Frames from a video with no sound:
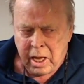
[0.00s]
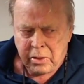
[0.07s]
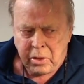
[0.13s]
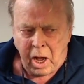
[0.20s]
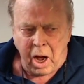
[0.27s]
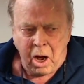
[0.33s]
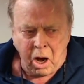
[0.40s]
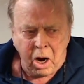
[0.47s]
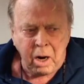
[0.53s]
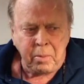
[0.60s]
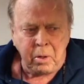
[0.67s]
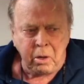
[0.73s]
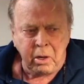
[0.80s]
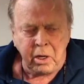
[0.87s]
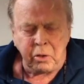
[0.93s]
the
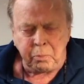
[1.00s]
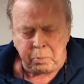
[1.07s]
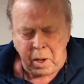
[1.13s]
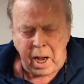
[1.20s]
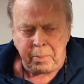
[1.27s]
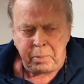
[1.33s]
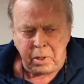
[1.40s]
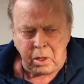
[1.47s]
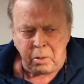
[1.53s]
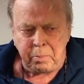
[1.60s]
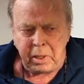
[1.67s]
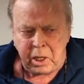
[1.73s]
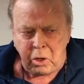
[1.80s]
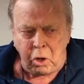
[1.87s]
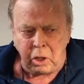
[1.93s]
harbor is popular
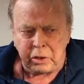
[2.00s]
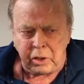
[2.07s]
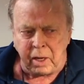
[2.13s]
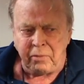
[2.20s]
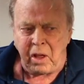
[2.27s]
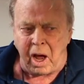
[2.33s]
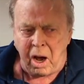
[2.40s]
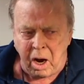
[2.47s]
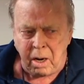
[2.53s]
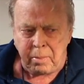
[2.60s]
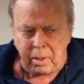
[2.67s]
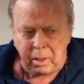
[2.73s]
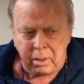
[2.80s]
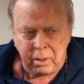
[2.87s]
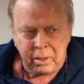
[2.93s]
because of the
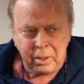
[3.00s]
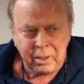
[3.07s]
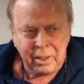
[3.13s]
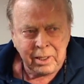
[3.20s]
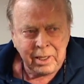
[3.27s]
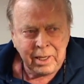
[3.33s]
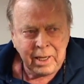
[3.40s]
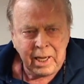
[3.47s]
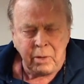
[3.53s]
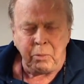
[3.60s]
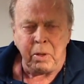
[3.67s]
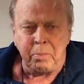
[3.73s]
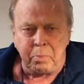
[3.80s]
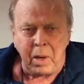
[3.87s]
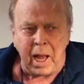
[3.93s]
harbor. If
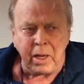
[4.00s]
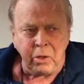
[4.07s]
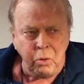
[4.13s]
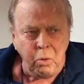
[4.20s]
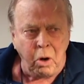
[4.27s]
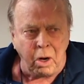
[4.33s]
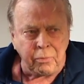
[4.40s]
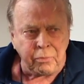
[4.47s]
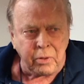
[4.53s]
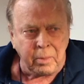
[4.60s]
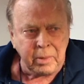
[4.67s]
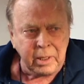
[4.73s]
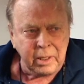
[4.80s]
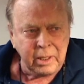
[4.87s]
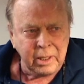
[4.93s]
we block you off
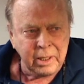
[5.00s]
from it,